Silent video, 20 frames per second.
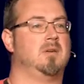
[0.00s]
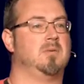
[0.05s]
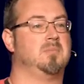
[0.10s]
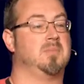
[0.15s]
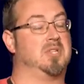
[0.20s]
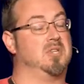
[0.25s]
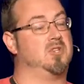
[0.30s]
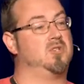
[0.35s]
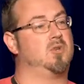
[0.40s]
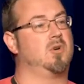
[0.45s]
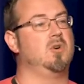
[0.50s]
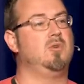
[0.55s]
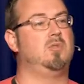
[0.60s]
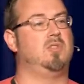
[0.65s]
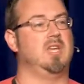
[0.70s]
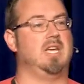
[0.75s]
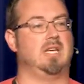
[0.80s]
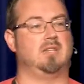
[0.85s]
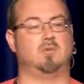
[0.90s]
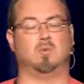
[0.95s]
But the
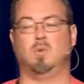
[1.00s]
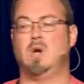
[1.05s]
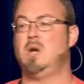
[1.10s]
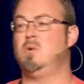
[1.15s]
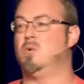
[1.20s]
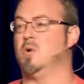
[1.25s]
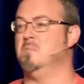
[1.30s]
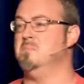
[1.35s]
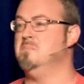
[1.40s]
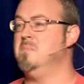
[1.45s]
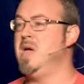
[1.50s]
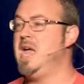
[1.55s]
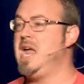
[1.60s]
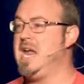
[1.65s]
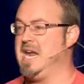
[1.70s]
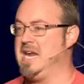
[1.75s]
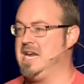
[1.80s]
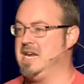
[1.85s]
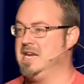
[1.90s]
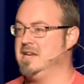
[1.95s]
truth is, we were
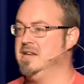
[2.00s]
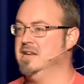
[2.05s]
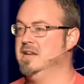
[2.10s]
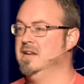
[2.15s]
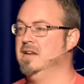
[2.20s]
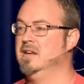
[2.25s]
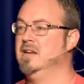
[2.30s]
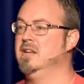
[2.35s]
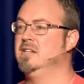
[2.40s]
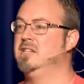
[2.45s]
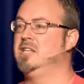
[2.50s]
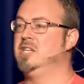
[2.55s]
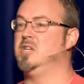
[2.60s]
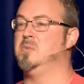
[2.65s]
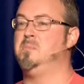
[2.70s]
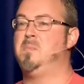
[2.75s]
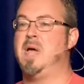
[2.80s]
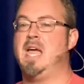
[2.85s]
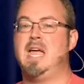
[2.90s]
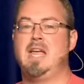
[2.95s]
made to
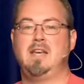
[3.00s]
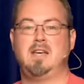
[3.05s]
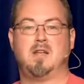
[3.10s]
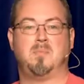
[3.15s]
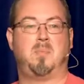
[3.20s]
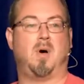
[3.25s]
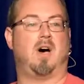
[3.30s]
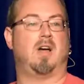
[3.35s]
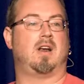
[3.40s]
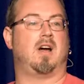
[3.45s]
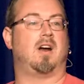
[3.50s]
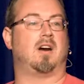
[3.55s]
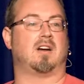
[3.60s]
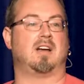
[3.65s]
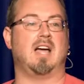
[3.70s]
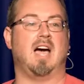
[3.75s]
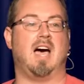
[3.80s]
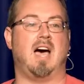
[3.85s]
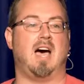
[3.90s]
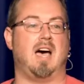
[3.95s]
depend upon our
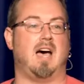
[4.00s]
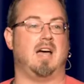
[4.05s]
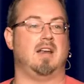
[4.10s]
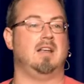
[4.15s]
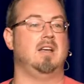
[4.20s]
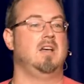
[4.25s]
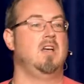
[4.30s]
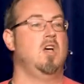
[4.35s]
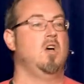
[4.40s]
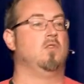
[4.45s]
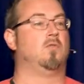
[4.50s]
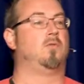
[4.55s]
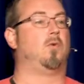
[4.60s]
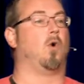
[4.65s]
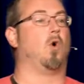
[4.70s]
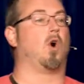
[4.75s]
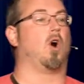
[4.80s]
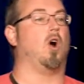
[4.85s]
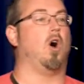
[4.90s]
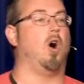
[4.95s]
God
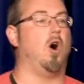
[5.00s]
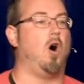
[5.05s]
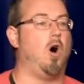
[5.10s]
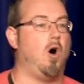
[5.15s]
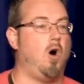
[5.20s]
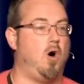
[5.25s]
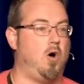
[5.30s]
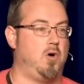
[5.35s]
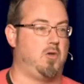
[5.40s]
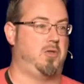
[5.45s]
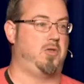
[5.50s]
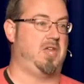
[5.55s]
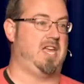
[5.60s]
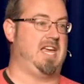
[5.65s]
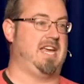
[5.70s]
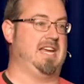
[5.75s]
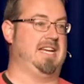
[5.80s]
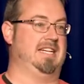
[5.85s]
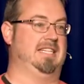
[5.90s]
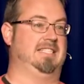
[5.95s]
for all
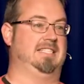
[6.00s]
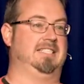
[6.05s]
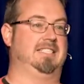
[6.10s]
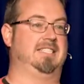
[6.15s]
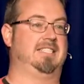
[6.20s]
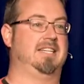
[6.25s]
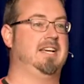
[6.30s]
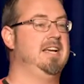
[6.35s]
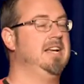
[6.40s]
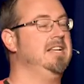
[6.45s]
things.